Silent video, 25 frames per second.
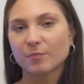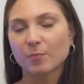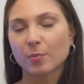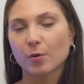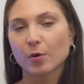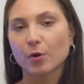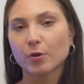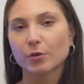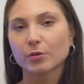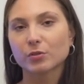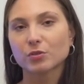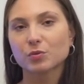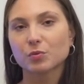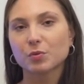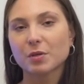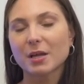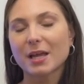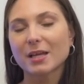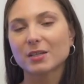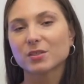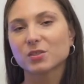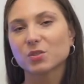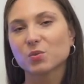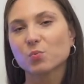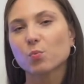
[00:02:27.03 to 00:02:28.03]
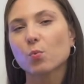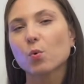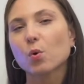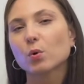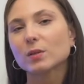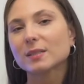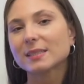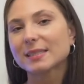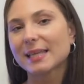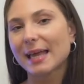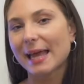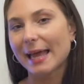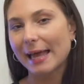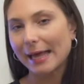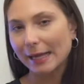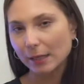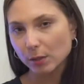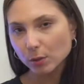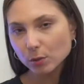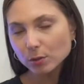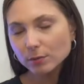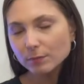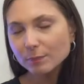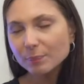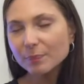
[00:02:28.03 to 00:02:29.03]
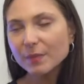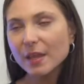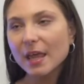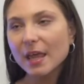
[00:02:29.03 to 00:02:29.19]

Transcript: of purgatory and towards hell.